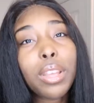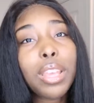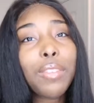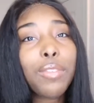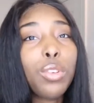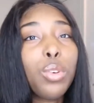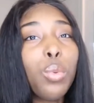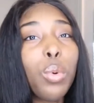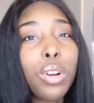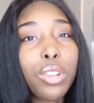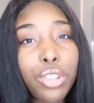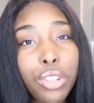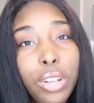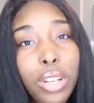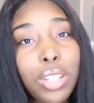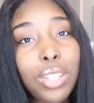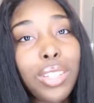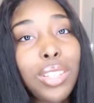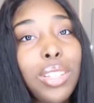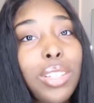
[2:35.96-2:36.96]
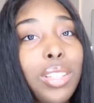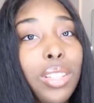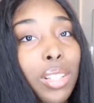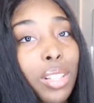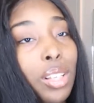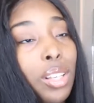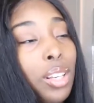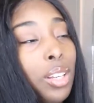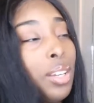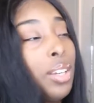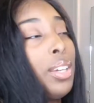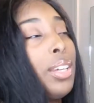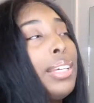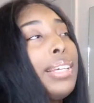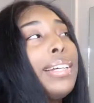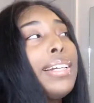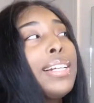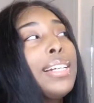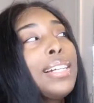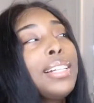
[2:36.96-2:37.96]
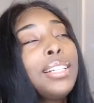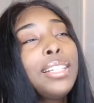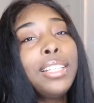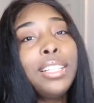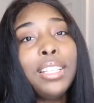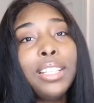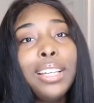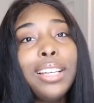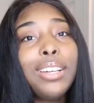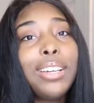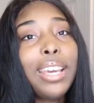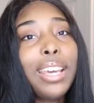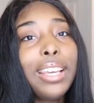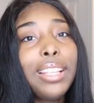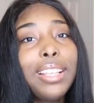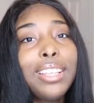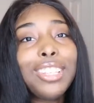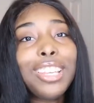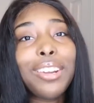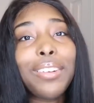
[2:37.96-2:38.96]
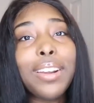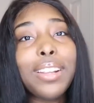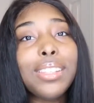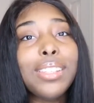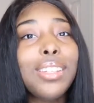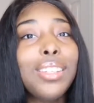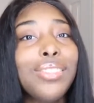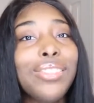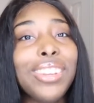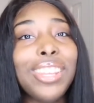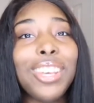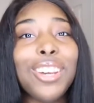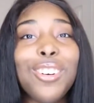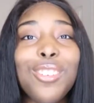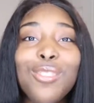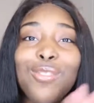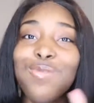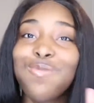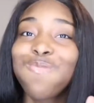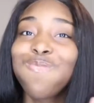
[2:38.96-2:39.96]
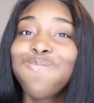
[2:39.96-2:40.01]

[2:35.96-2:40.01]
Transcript: if you want your edges. Okay, let's get right into this video.